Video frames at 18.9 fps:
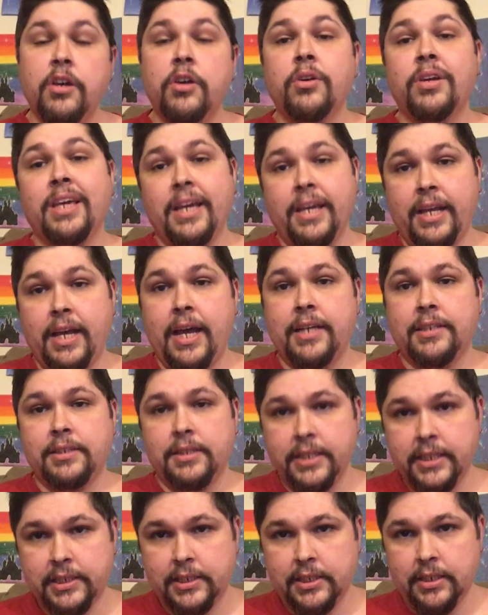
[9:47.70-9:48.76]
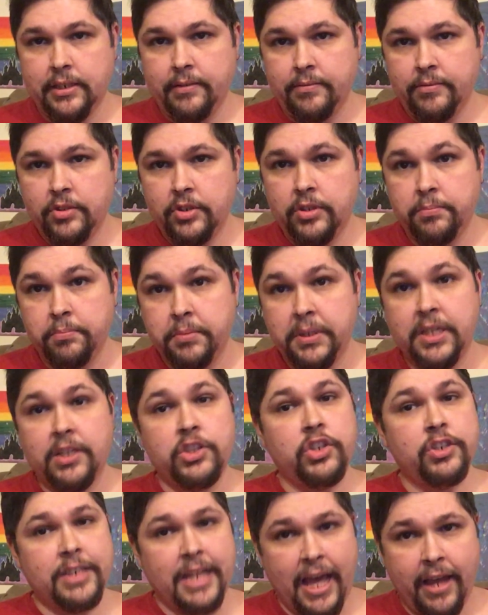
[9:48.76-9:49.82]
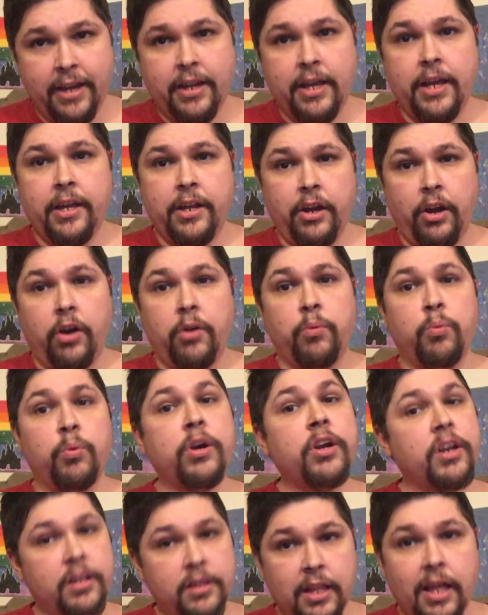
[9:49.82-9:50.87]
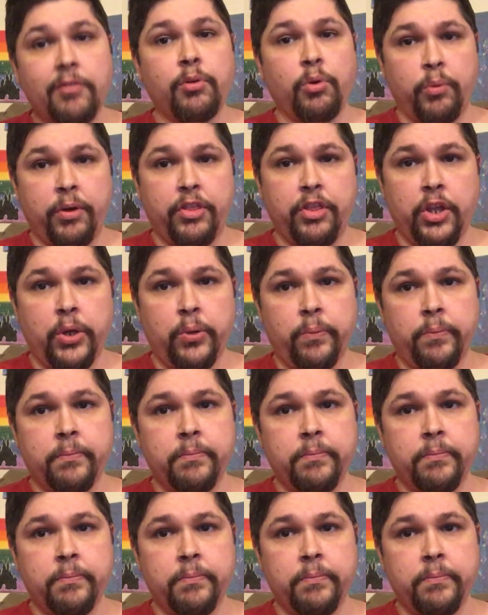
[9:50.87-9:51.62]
Okay, guys, listen, because your dad and I, we're going to level with you.